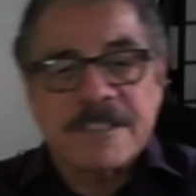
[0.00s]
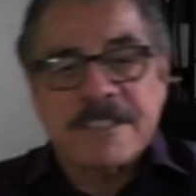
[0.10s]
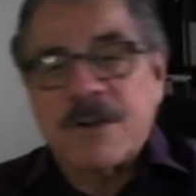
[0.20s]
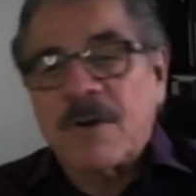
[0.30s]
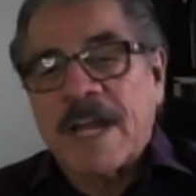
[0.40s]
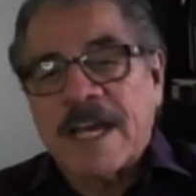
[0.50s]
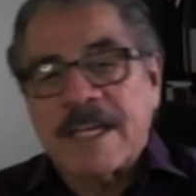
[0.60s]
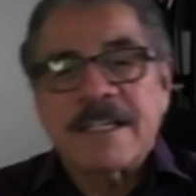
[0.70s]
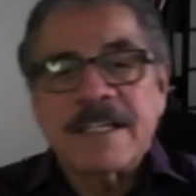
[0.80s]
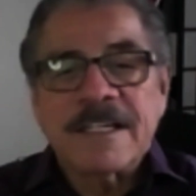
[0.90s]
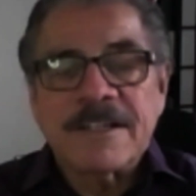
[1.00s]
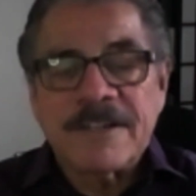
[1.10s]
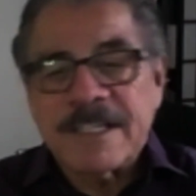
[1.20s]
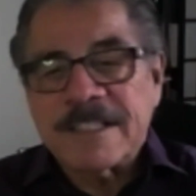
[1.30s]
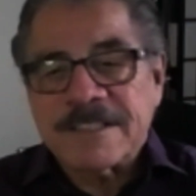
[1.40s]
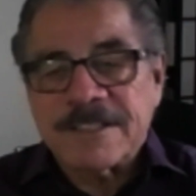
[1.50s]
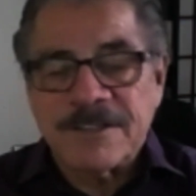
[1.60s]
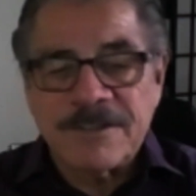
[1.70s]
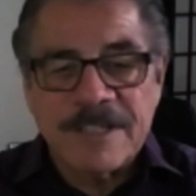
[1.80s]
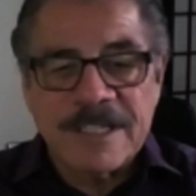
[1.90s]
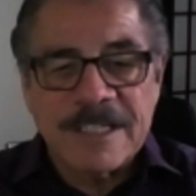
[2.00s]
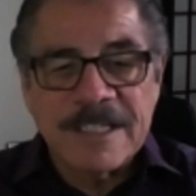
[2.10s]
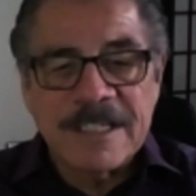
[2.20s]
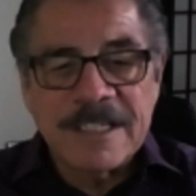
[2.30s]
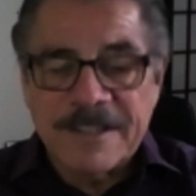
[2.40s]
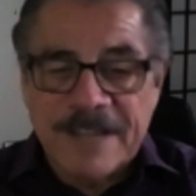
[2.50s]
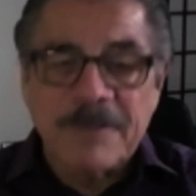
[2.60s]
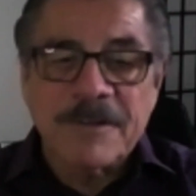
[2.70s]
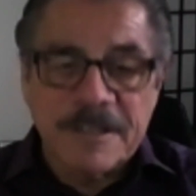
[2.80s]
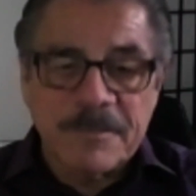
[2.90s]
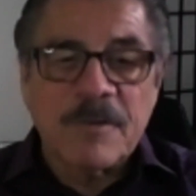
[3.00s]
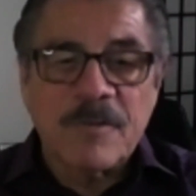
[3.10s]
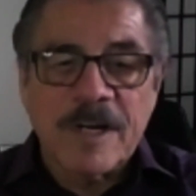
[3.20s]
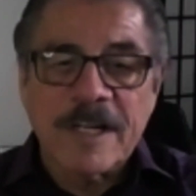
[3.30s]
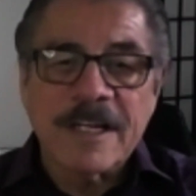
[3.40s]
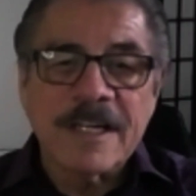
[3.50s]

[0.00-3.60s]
the old lion, right? So in that one, they both won.